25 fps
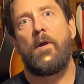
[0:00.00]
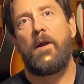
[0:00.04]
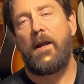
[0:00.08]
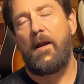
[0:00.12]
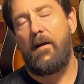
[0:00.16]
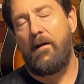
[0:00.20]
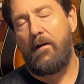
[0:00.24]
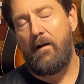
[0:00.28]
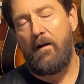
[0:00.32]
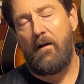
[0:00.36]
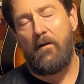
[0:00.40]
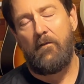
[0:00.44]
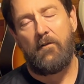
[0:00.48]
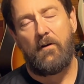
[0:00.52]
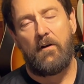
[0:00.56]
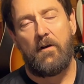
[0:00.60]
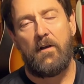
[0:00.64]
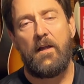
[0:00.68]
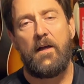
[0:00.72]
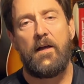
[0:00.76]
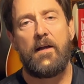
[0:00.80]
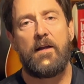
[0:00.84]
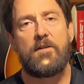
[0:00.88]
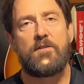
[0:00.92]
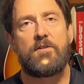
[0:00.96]
carry all of our
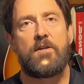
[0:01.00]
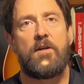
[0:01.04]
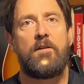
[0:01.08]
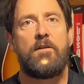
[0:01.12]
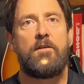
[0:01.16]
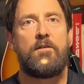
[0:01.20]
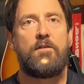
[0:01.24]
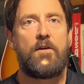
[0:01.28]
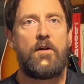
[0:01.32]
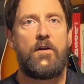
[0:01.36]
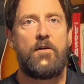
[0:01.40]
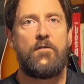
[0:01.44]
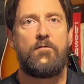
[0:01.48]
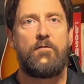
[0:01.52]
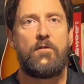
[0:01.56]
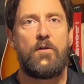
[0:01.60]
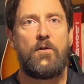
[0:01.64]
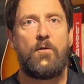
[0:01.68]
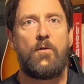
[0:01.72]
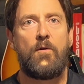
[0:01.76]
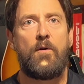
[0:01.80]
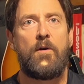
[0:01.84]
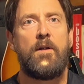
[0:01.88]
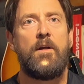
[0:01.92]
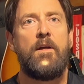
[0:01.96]
luggage on the 3rd
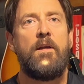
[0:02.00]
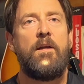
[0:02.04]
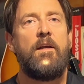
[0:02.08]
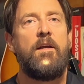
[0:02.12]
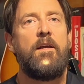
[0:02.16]
floor.